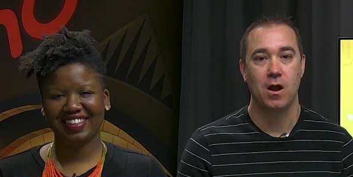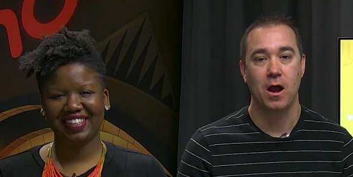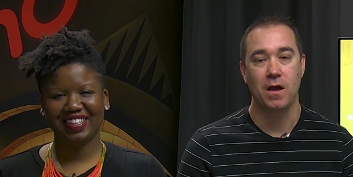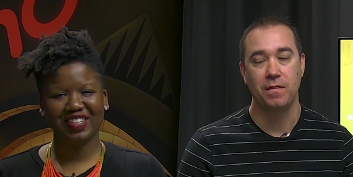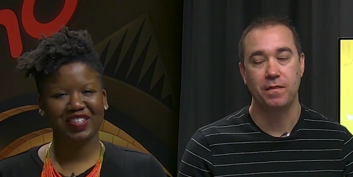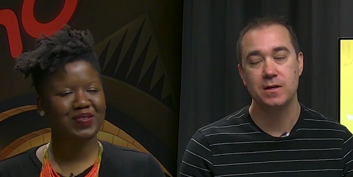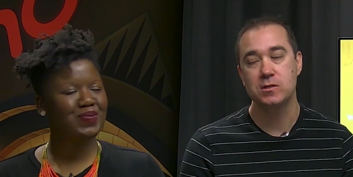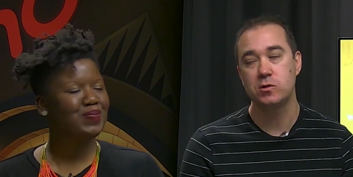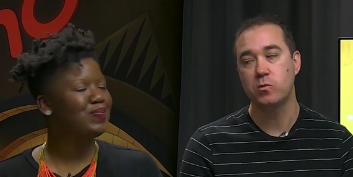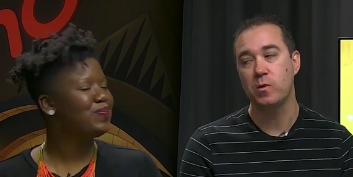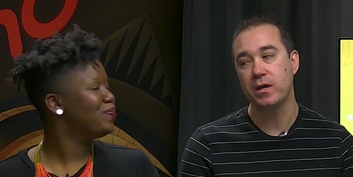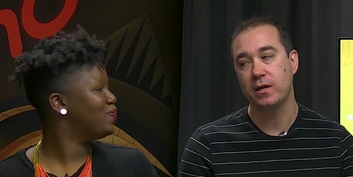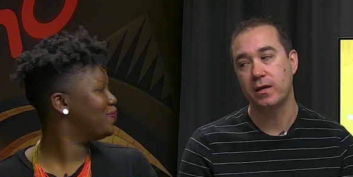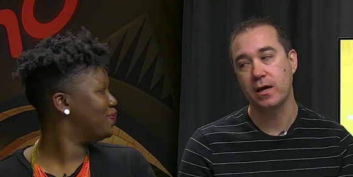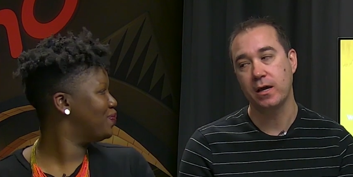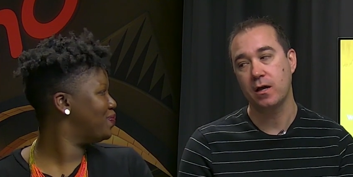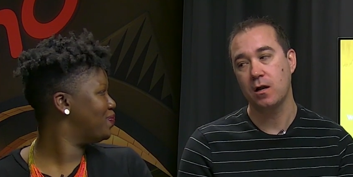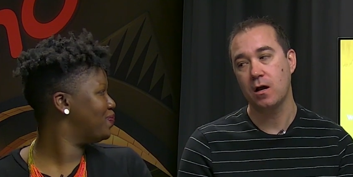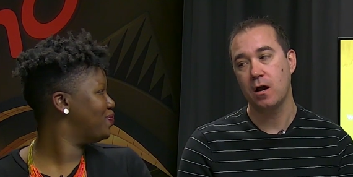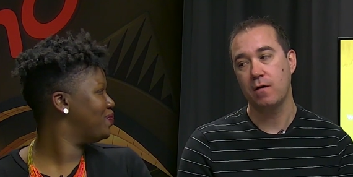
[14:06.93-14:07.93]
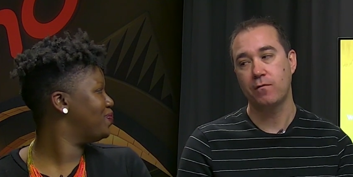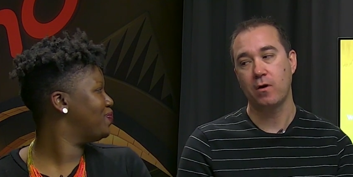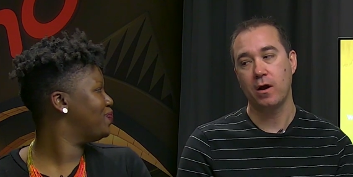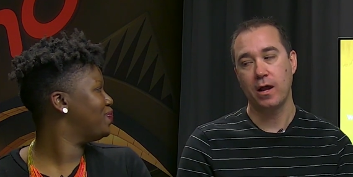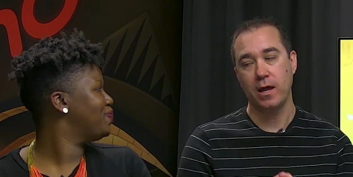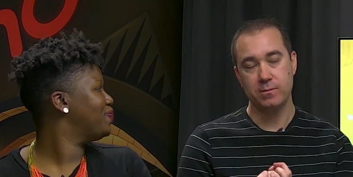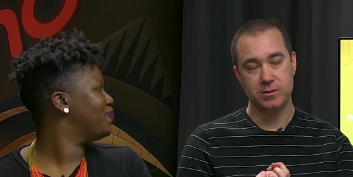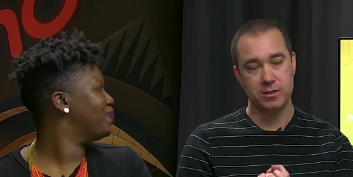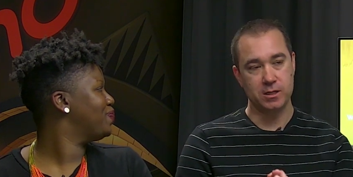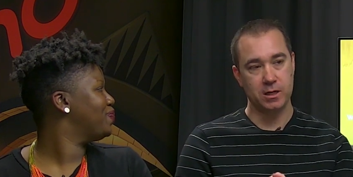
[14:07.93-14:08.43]
Speaker 1: All right, this week, kicking off our
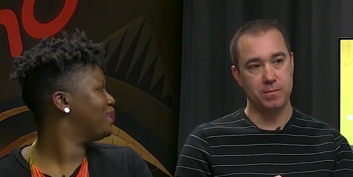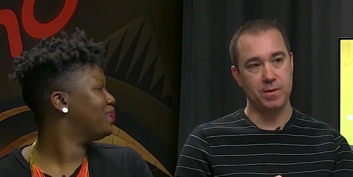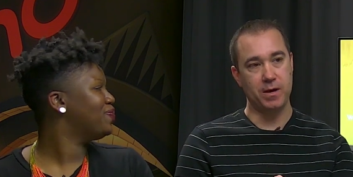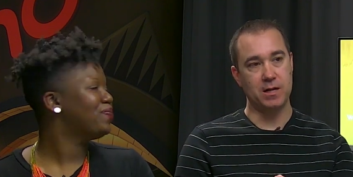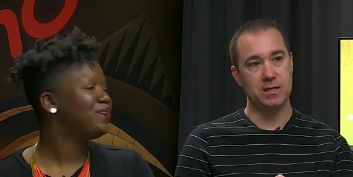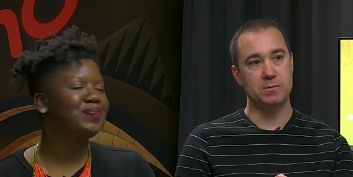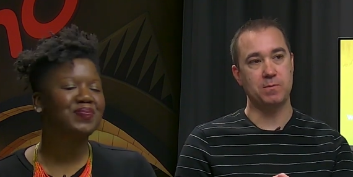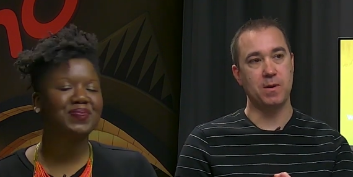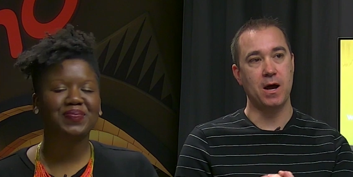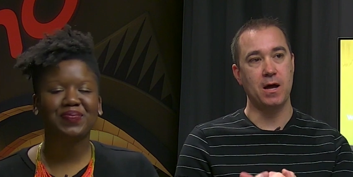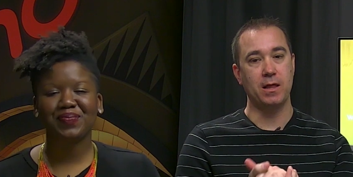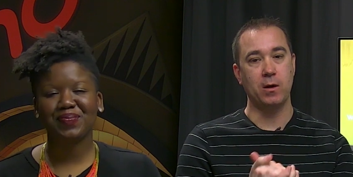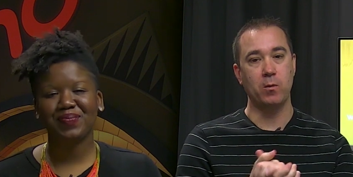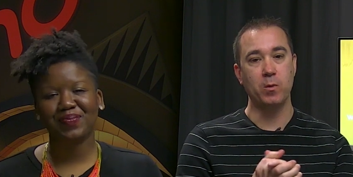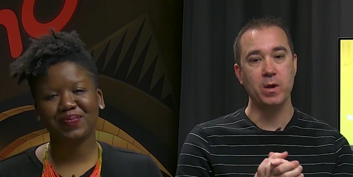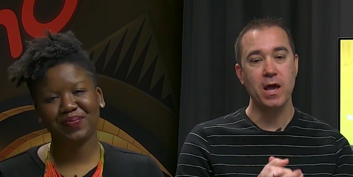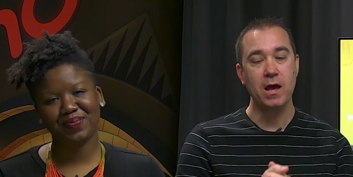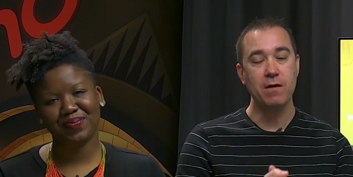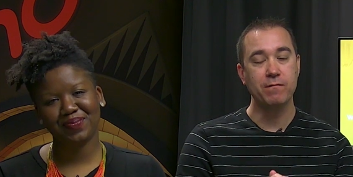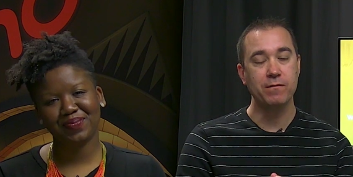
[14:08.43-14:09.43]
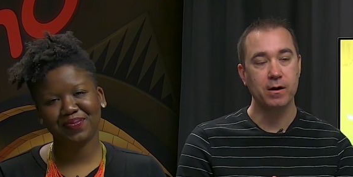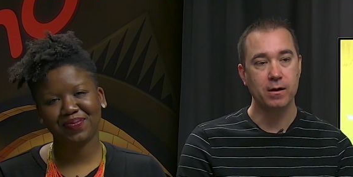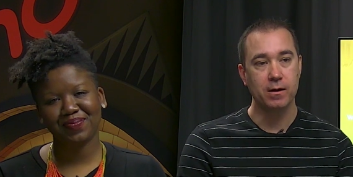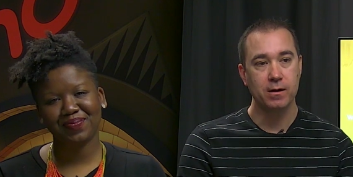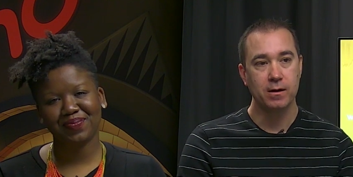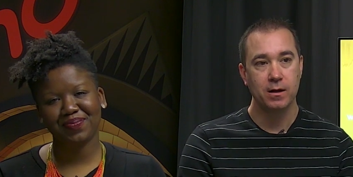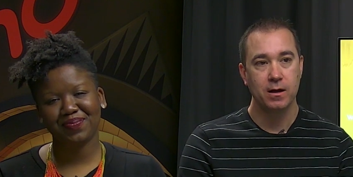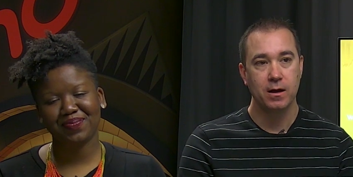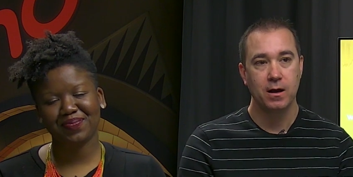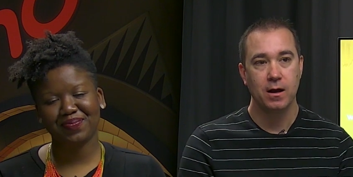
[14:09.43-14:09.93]
AMC Independent Spotlight, we have
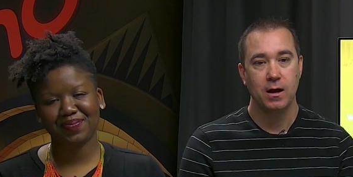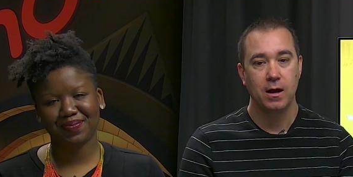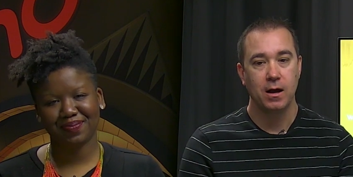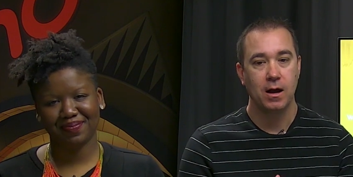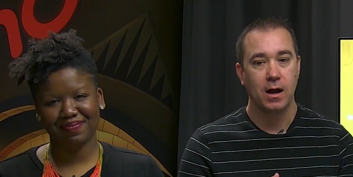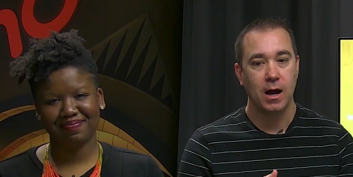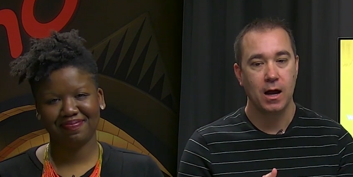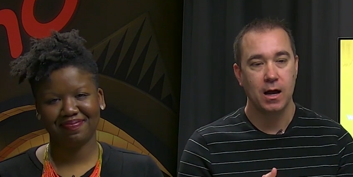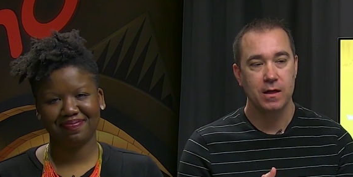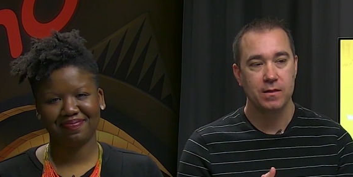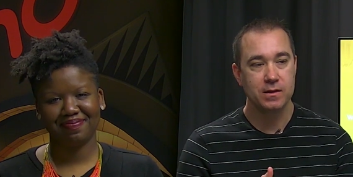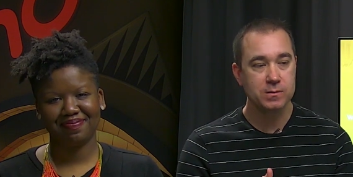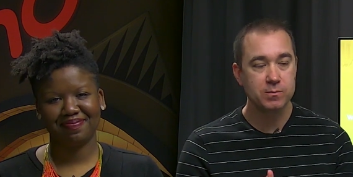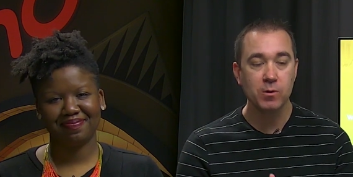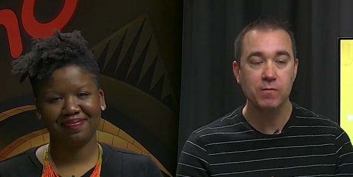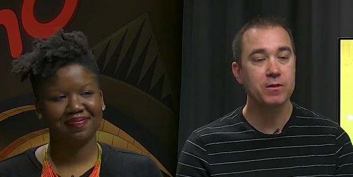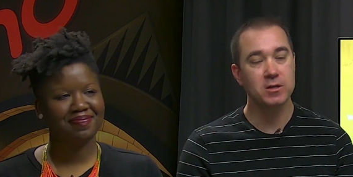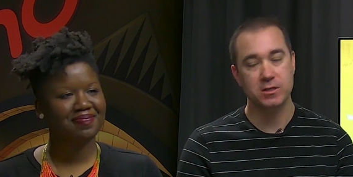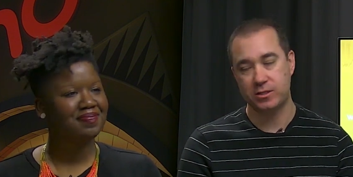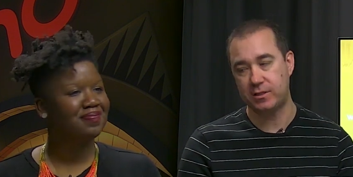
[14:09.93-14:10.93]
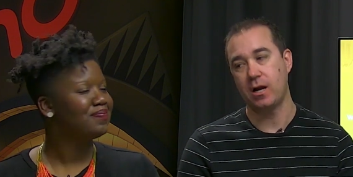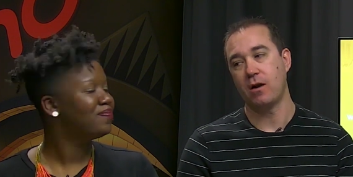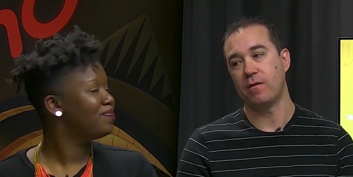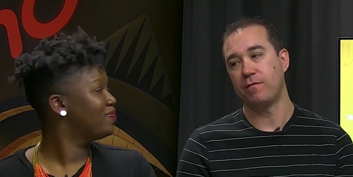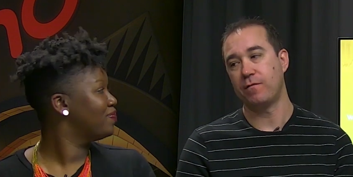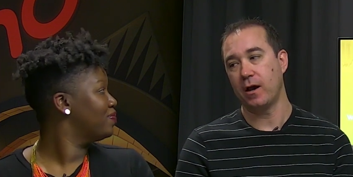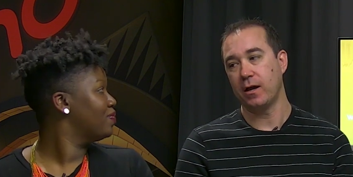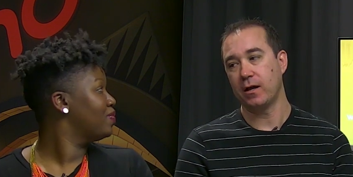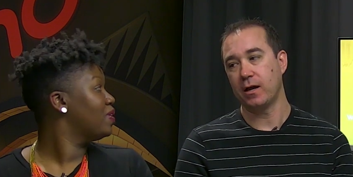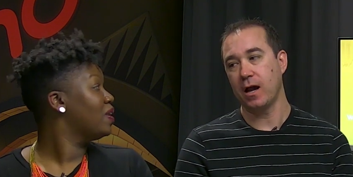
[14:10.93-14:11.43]
a this movie looks
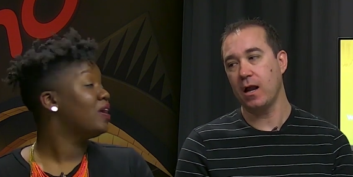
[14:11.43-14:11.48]
terrifying.